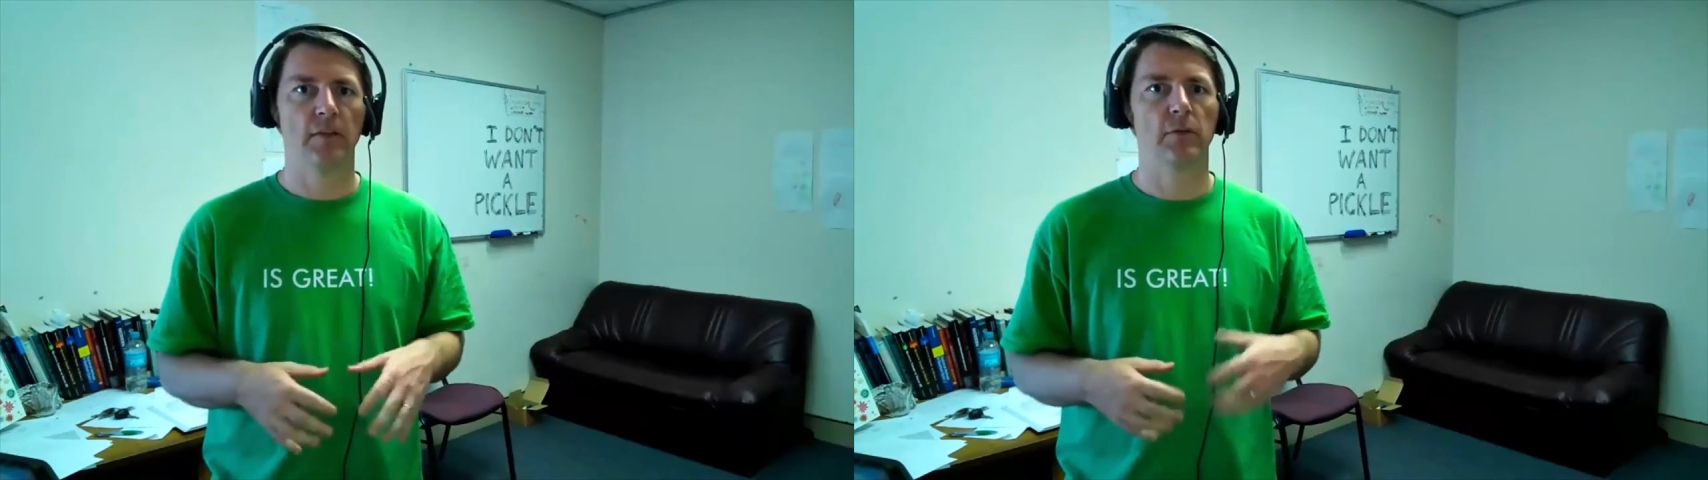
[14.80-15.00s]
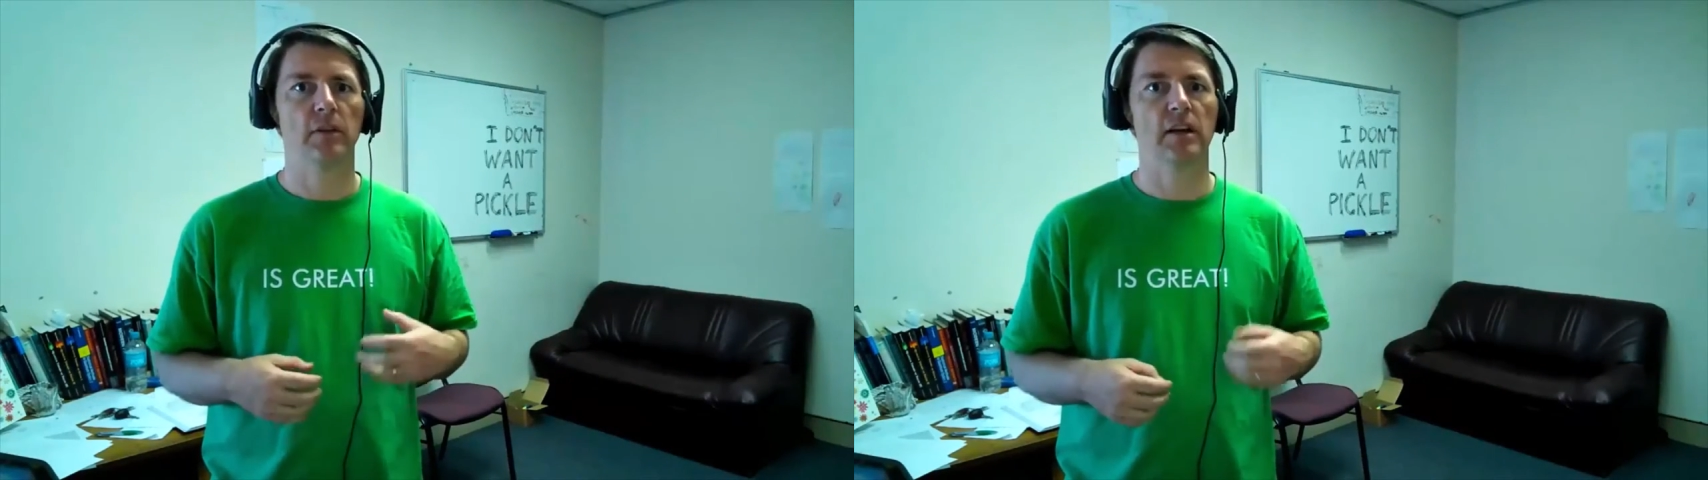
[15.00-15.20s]

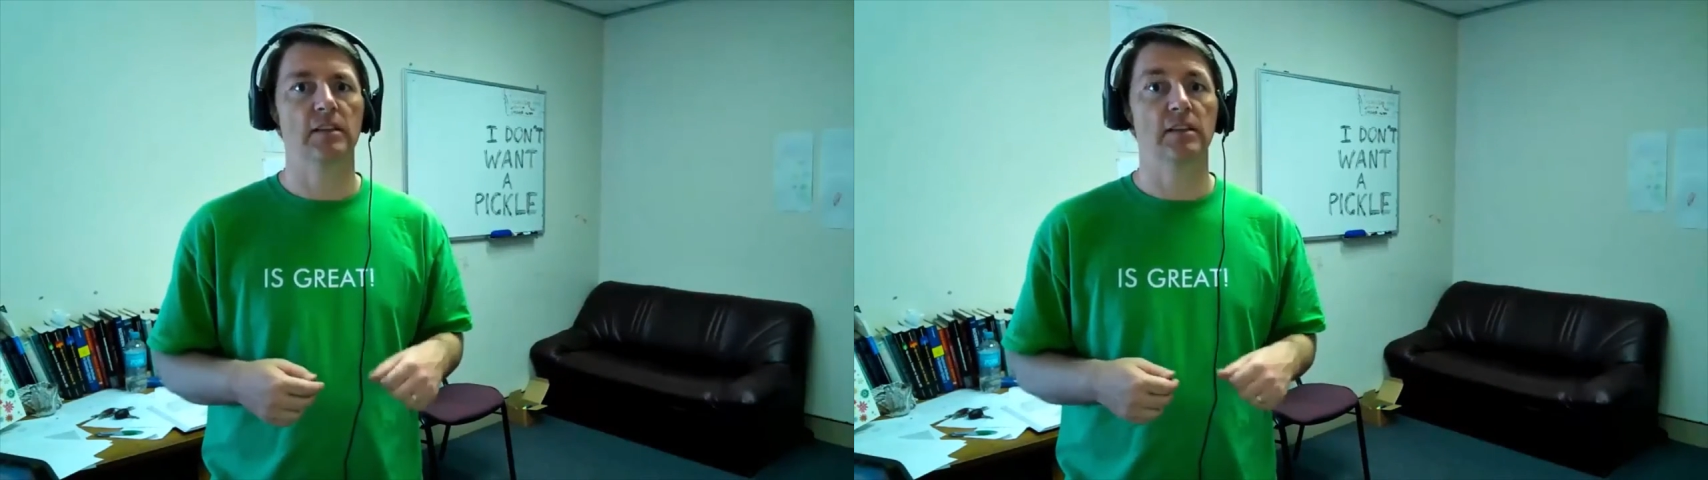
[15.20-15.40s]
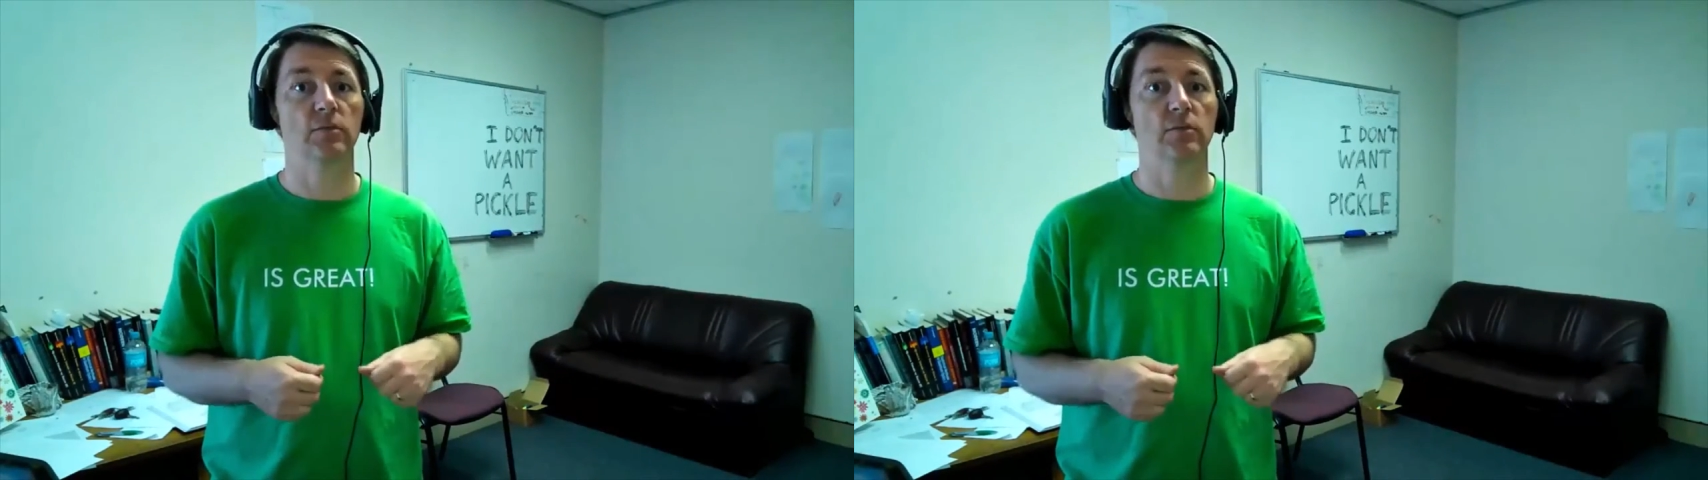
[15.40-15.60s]
They
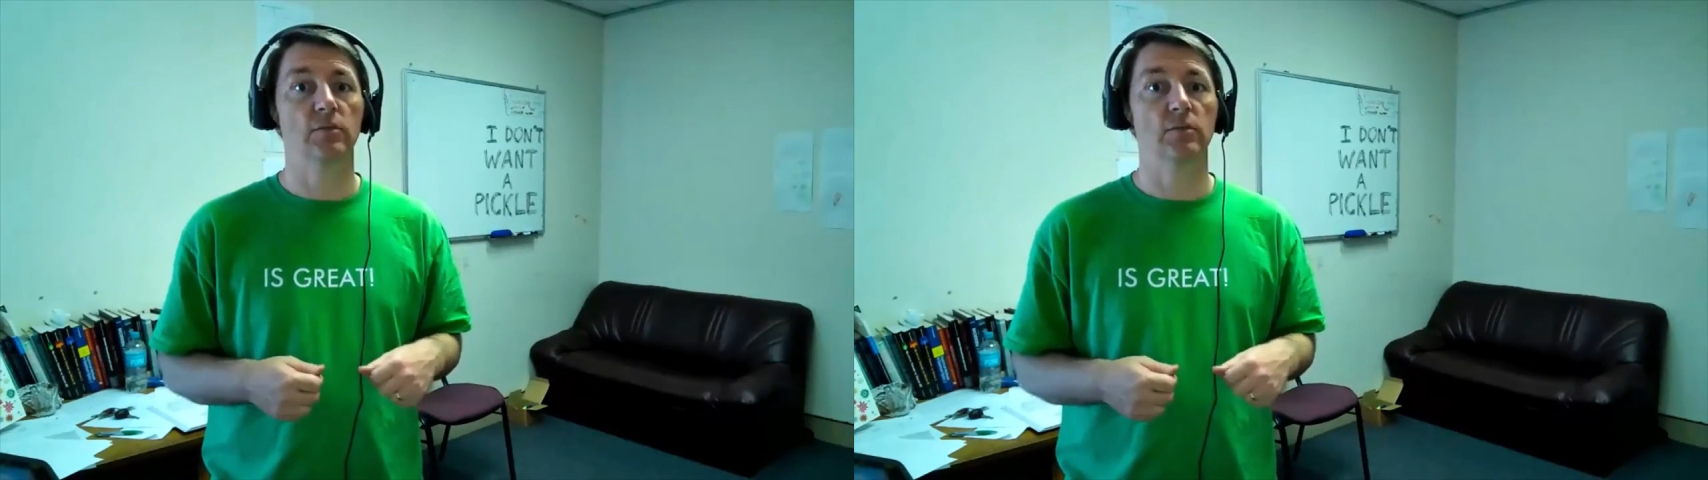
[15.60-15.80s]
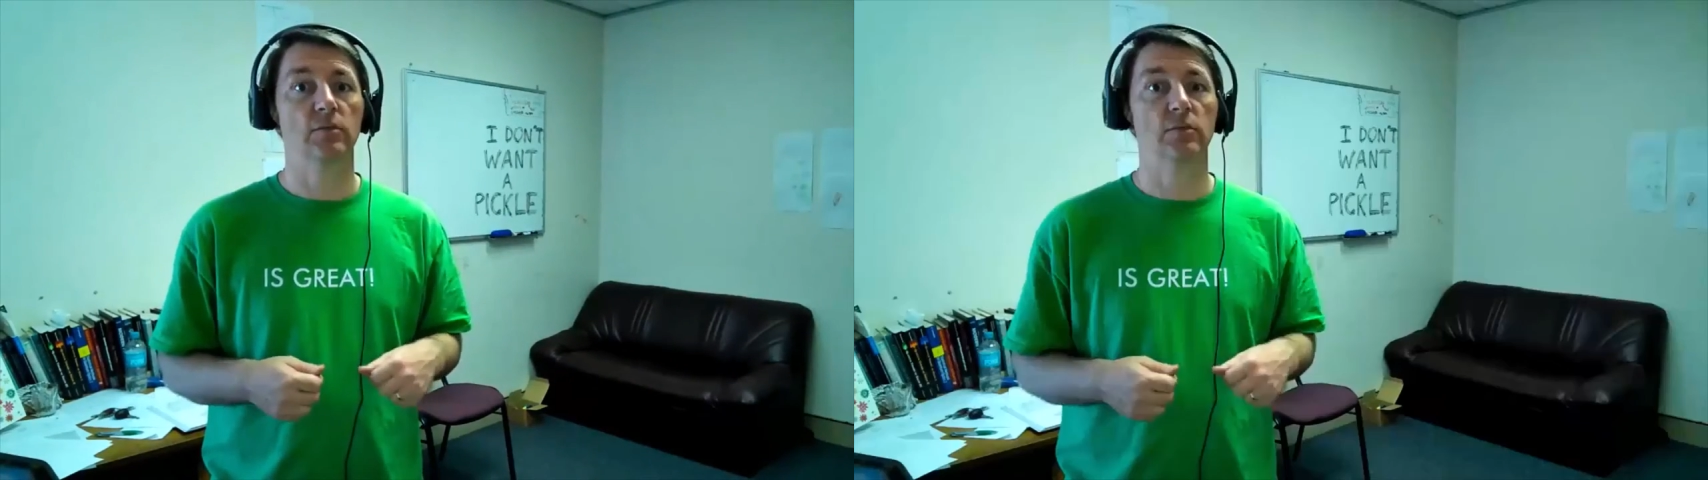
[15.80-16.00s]
realized it was
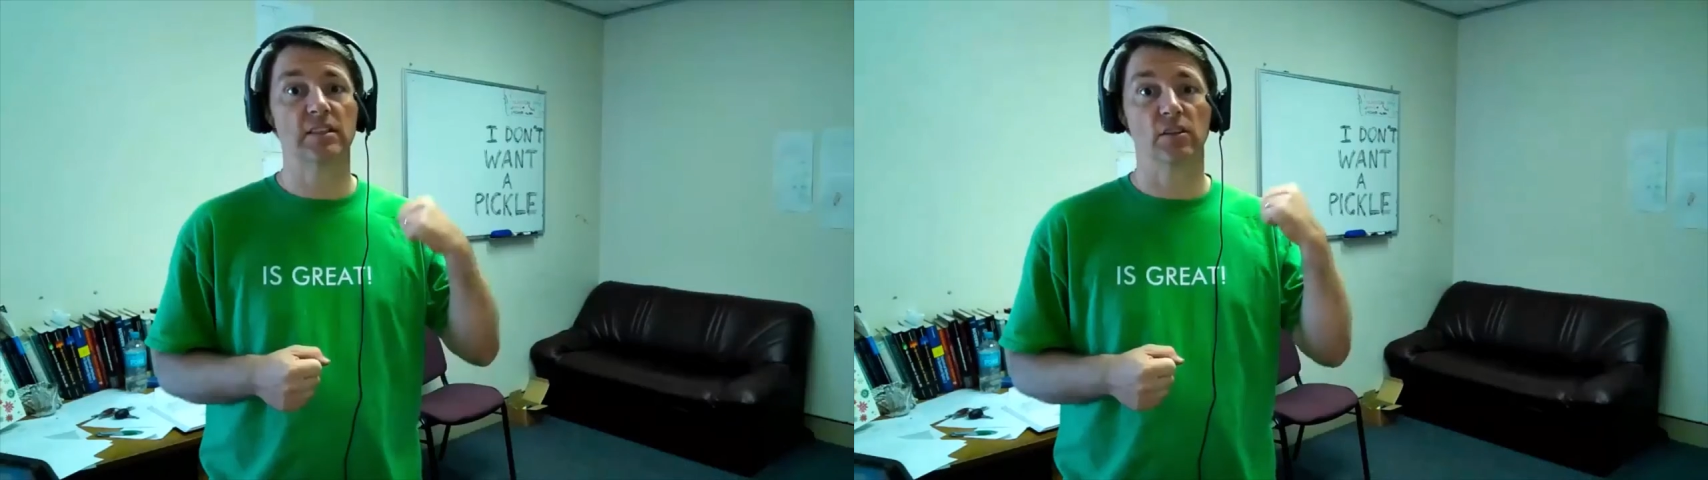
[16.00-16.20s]
all based